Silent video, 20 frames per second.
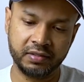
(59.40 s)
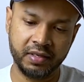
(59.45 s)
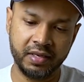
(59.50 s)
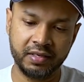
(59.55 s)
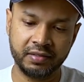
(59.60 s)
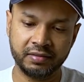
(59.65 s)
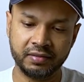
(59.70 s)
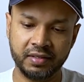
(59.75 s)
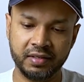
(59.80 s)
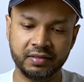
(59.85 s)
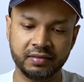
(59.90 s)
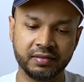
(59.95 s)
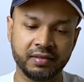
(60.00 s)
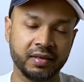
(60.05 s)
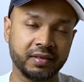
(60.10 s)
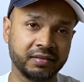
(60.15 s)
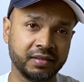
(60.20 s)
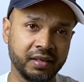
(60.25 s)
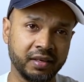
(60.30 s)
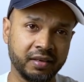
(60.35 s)
is this
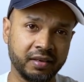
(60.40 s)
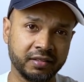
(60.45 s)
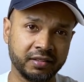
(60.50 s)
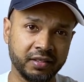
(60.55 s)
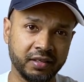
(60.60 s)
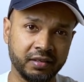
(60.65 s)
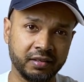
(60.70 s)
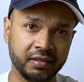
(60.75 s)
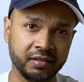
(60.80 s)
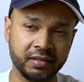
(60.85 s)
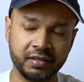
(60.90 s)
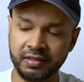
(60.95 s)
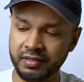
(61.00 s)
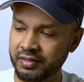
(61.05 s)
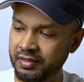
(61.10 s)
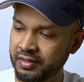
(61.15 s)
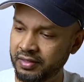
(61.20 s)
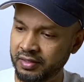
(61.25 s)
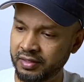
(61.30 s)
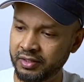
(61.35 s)
silica gel
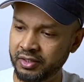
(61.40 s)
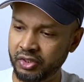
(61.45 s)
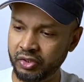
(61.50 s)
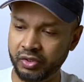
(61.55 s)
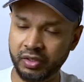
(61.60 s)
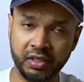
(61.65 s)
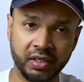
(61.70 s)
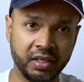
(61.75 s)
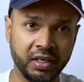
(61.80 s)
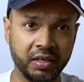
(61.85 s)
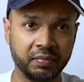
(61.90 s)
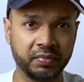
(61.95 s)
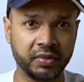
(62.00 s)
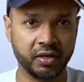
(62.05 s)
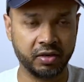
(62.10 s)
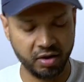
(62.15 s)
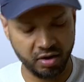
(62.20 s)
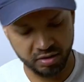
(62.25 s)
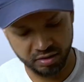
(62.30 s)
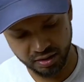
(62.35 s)
to keep the
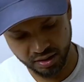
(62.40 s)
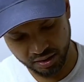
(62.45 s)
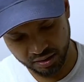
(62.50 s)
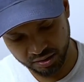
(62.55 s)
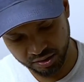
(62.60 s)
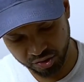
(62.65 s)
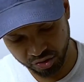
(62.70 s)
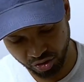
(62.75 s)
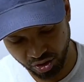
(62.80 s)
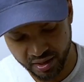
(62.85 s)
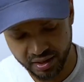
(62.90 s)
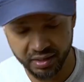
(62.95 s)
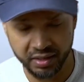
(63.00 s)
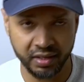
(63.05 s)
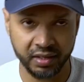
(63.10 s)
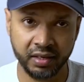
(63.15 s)
content dry in